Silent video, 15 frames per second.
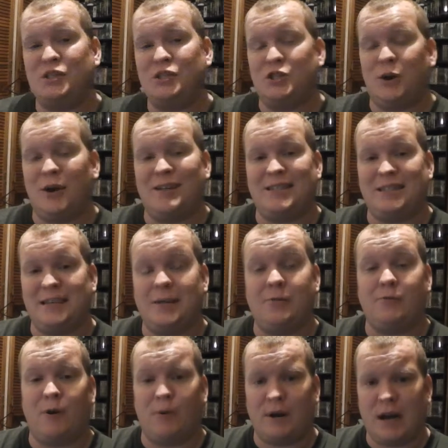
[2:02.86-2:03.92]
the show as a kid
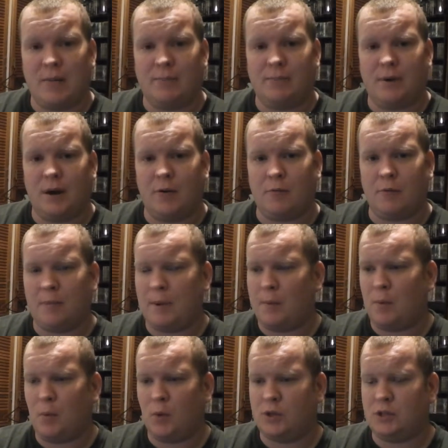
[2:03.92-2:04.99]
growing up. I
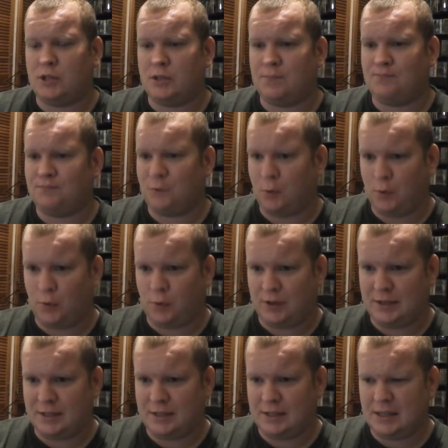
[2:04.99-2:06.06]
remember watching all
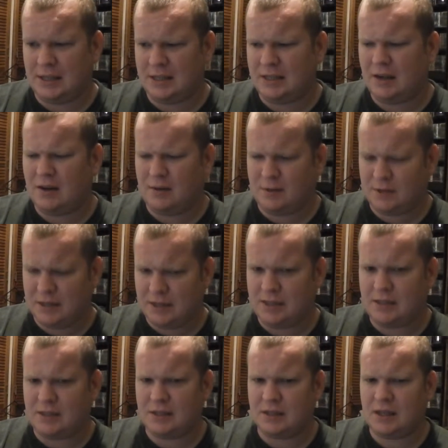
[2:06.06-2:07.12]
3
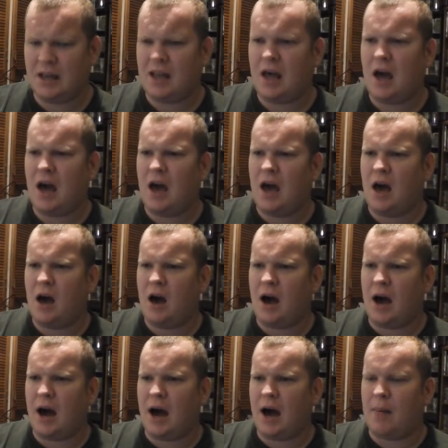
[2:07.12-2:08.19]
seasons.
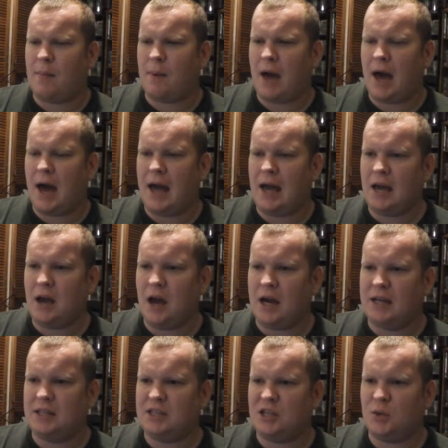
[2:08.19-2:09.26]
And
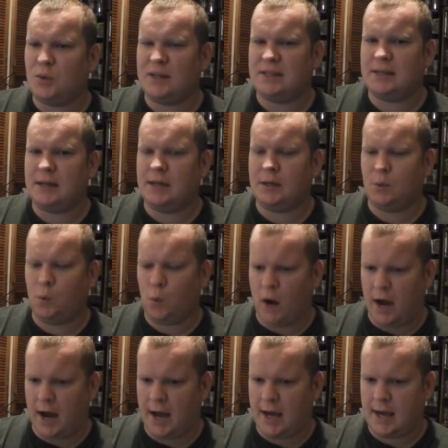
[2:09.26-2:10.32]
Seaquest, in a
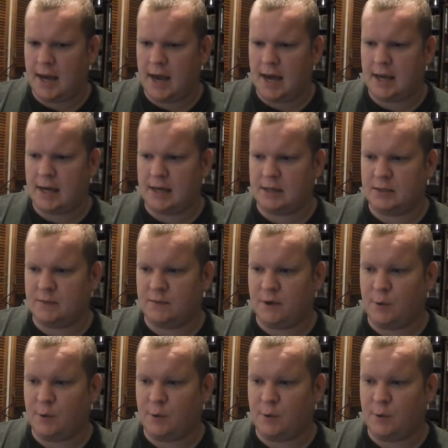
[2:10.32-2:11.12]
way, is